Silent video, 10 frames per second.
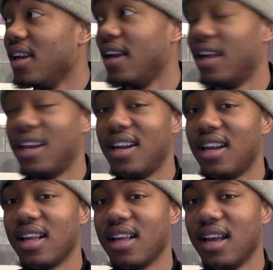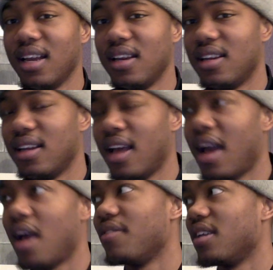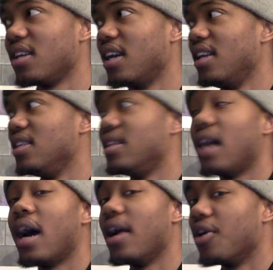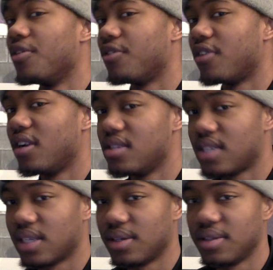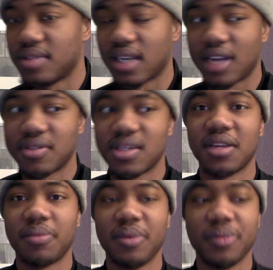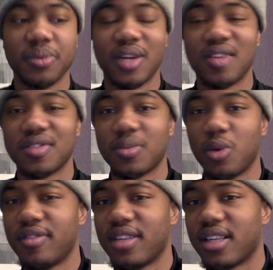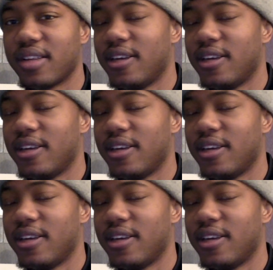And like I didn't have like any diehard friends, so it was like I was talking to people, but I was more of like